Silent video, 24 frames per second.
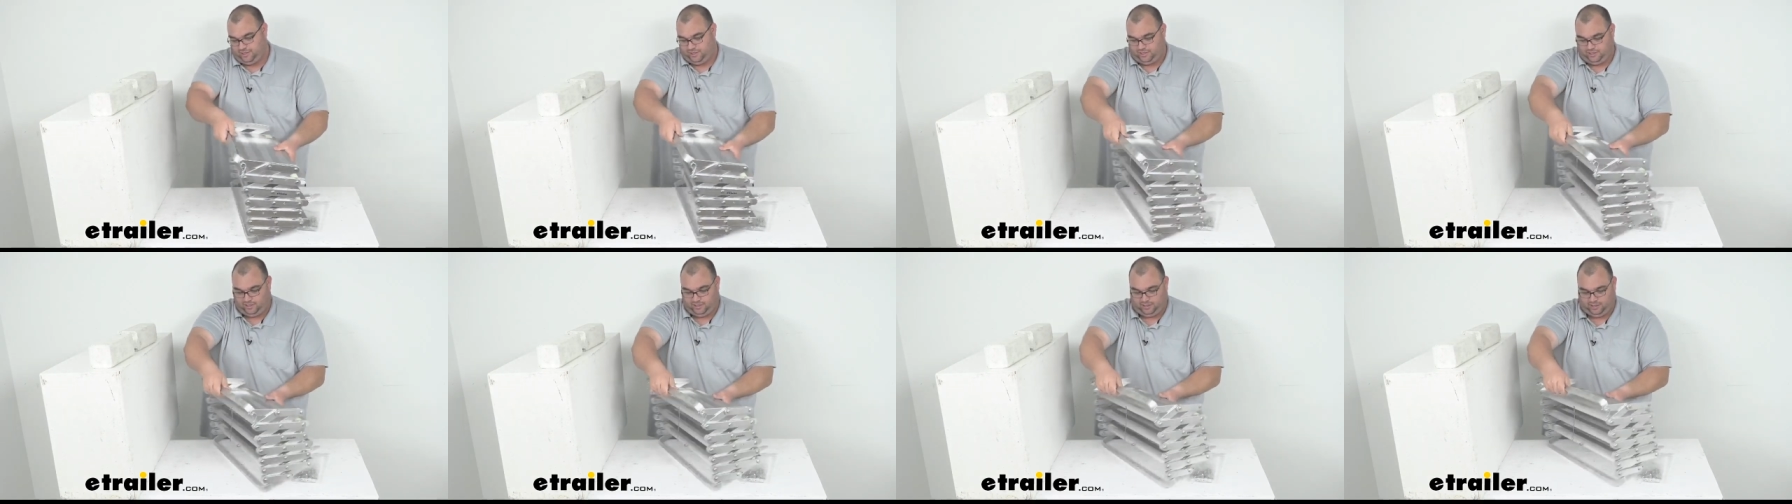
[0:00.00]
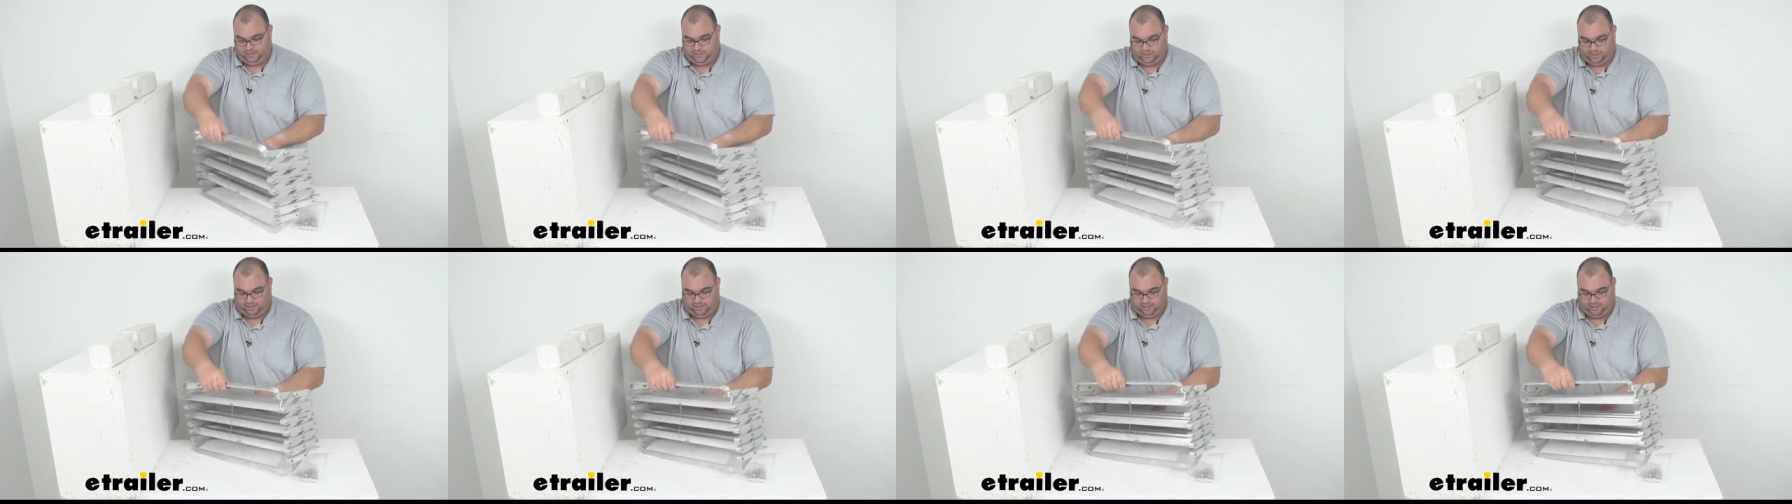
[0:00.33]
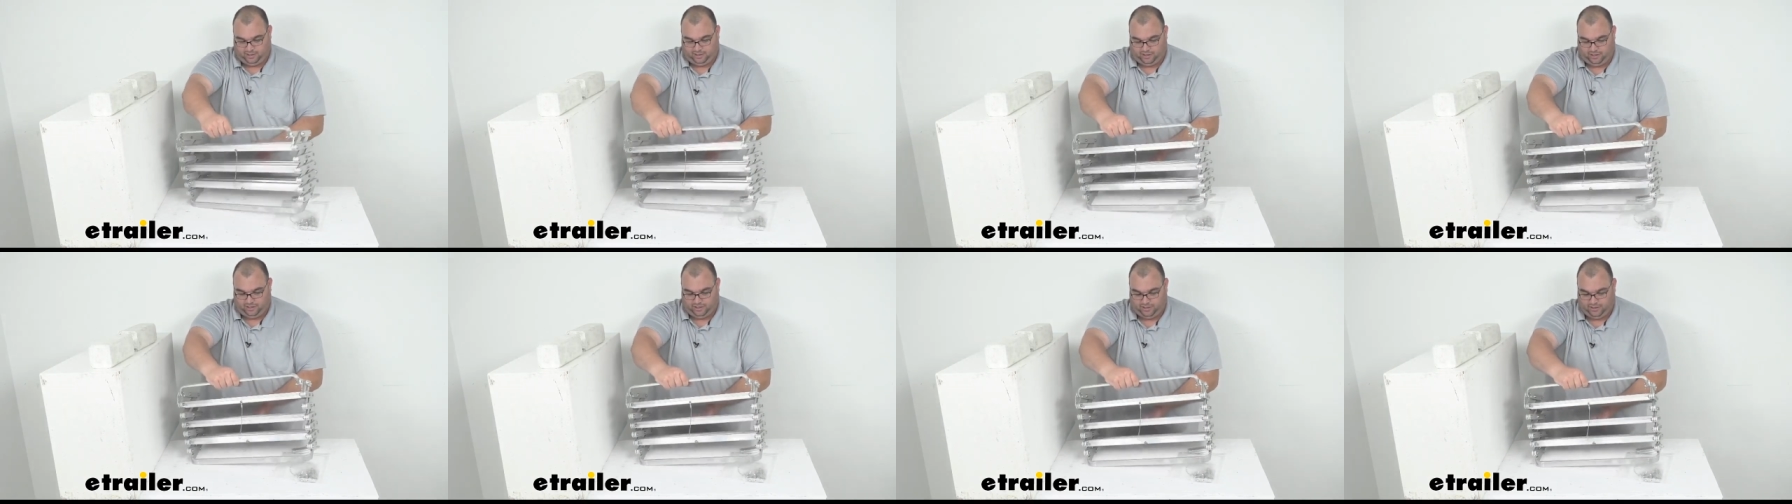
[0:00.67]

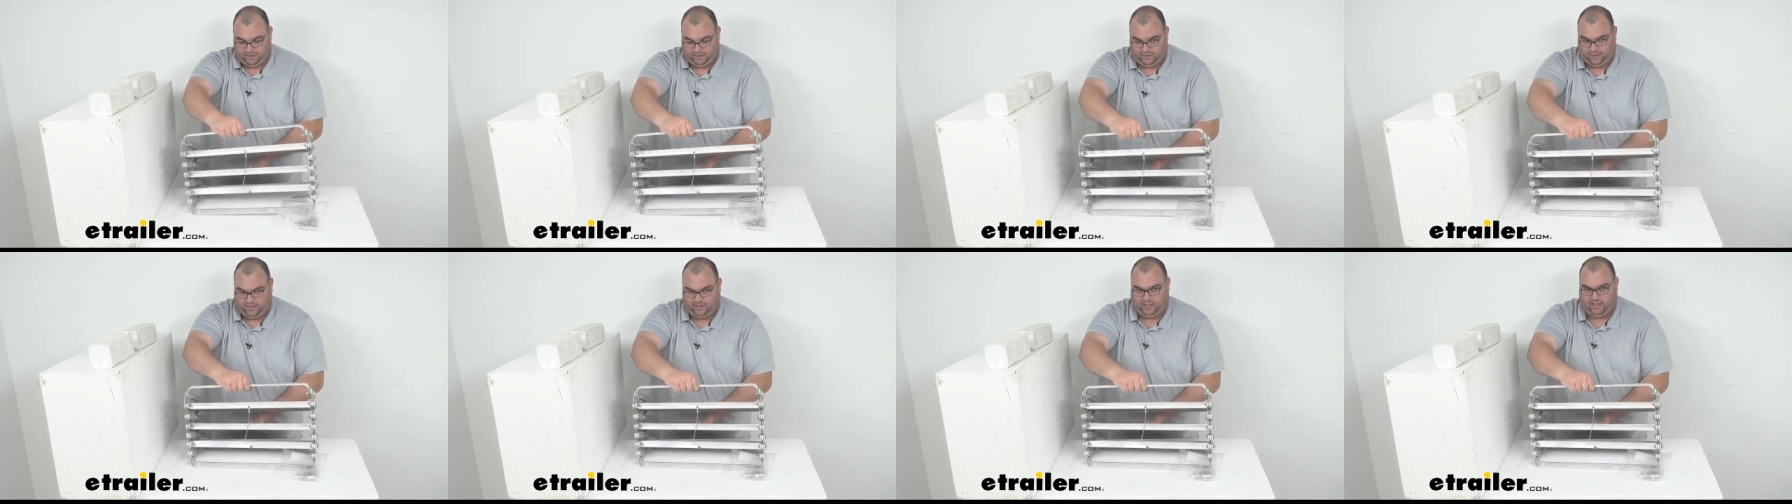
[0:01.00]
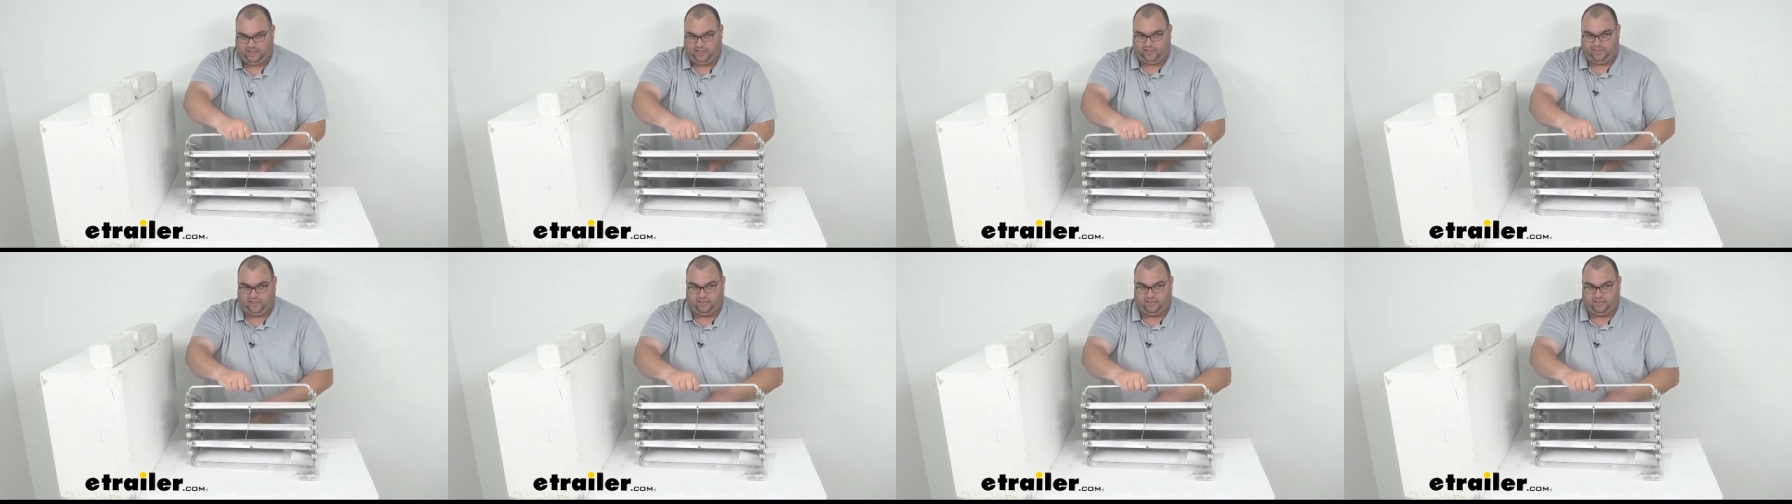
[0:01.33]
And